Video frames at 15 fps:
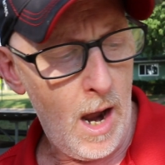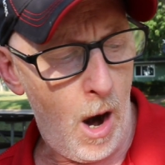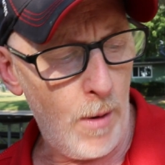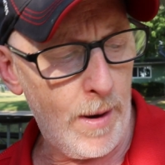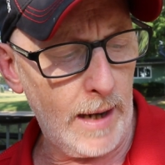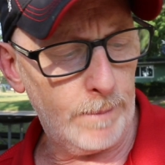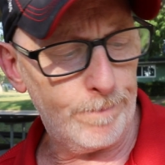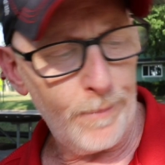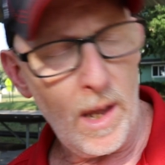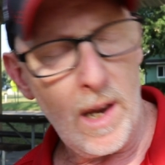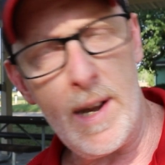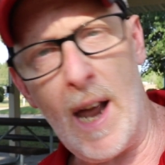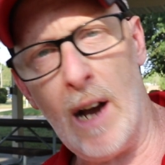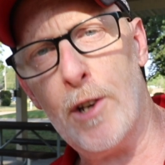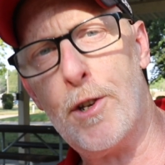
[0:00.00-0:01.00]
Okay,
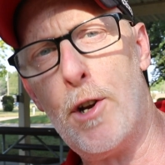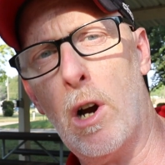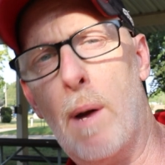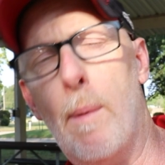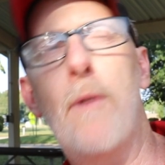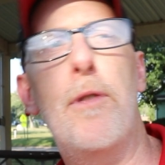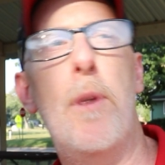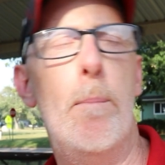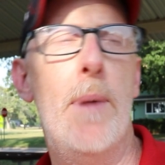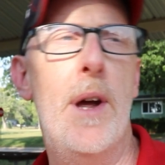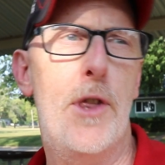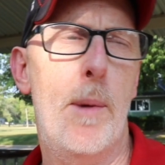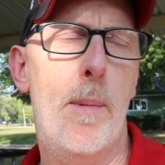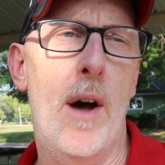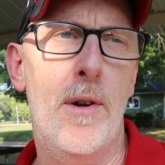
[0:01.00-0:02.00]
now let's talk about the
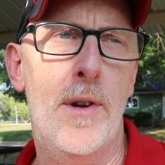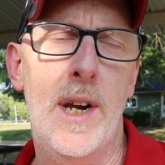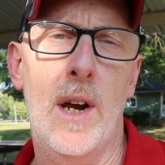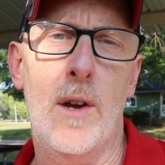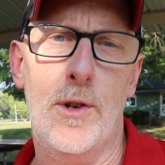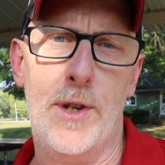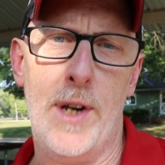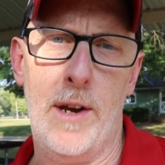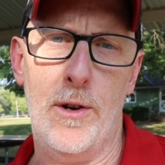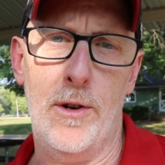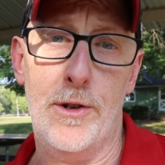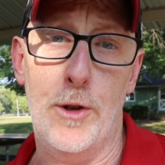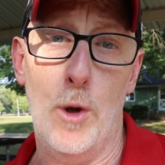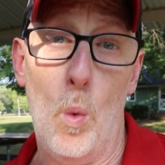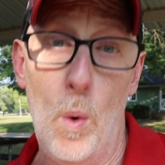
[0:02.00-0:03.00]
myth about Deion
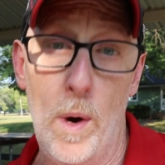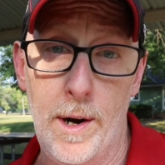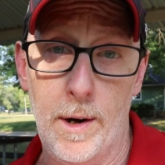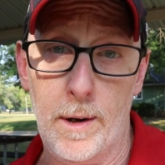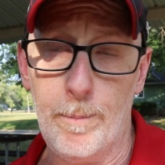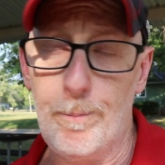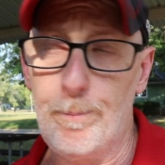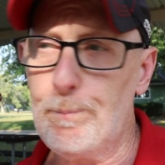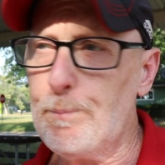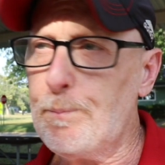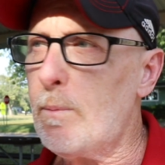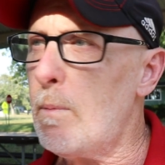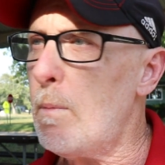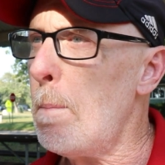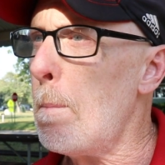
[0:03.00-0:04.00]
Sanders, the winner.
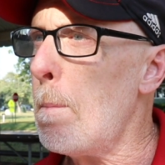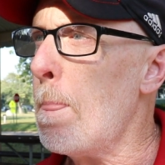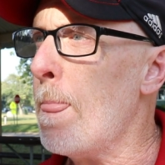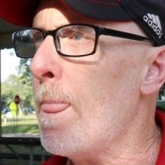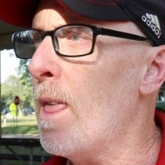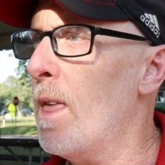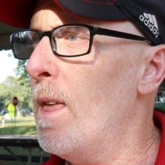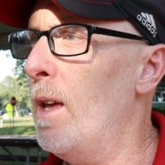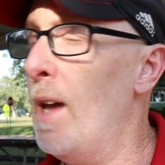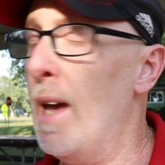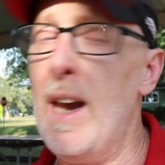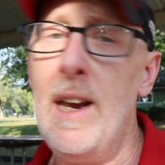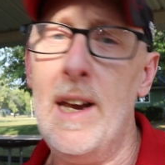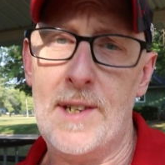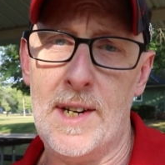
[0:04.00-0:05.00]

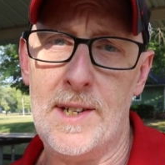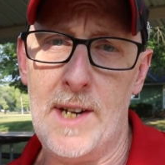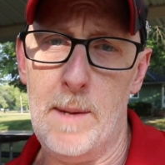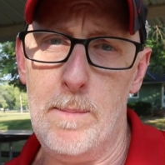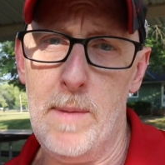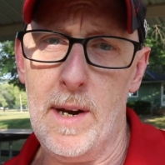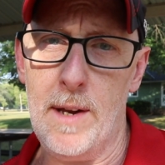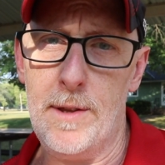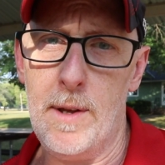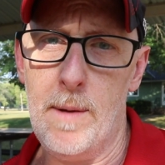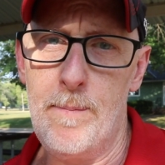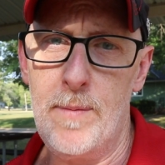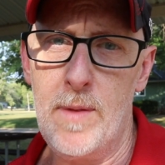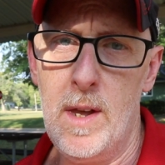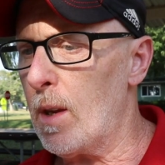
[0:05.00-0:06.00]
And yes, I said myth.
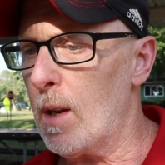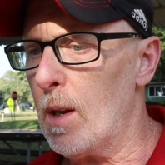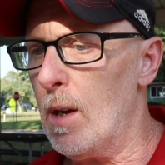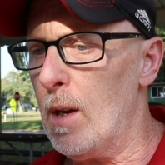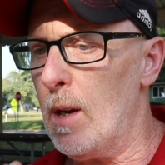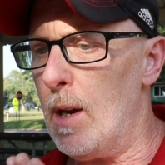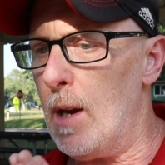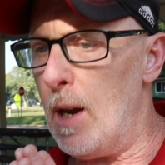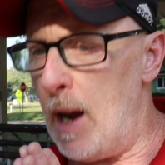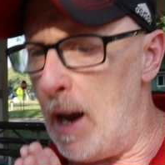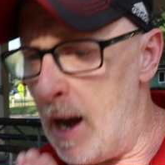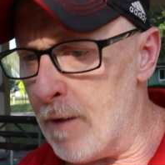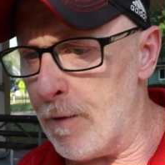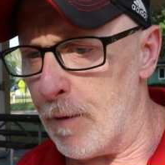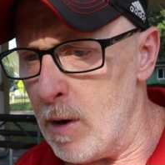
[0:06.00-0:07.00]

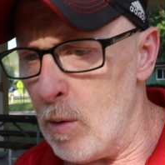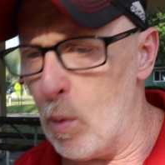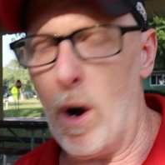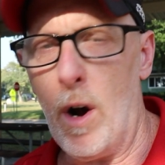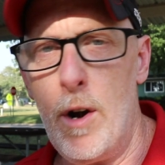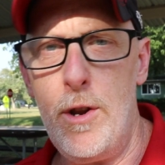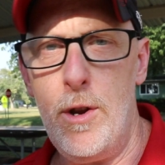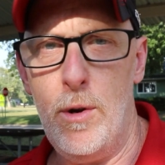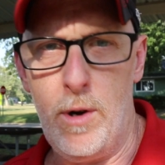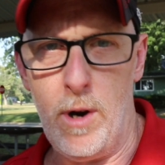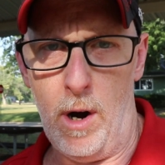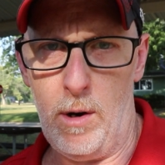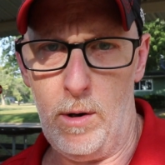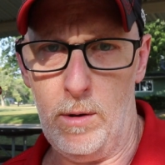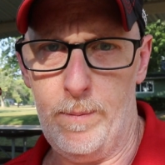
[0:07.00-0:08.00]
Everywhere you
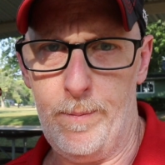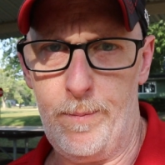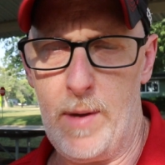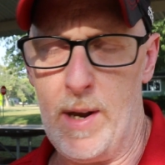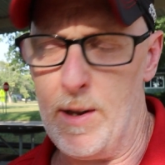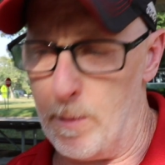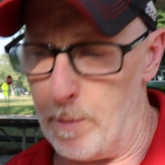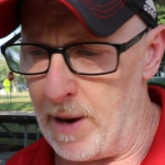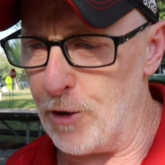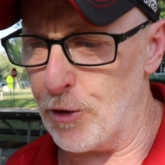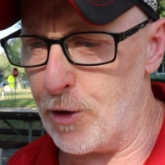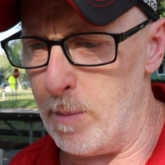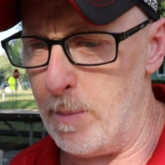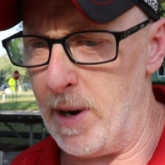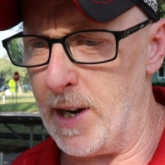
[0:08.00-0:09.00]
go in the
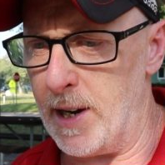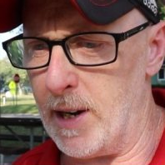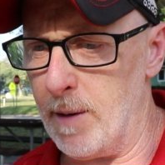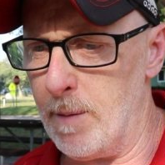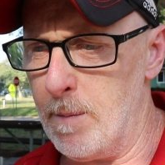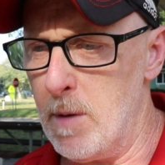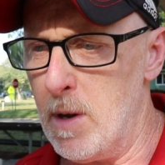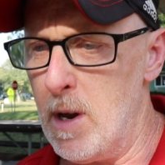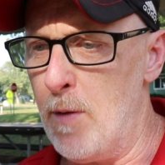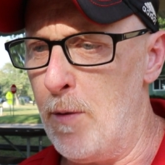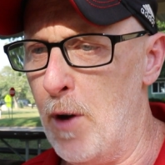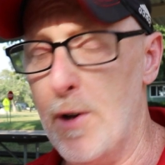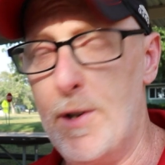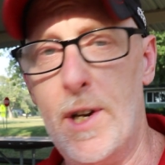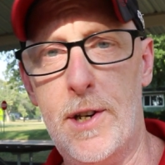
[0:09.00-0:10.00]
mainstream media,
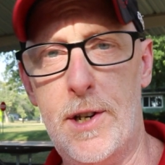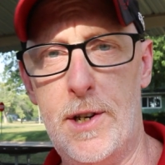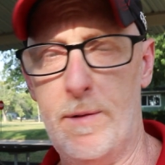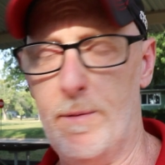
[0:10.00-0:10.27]
there's this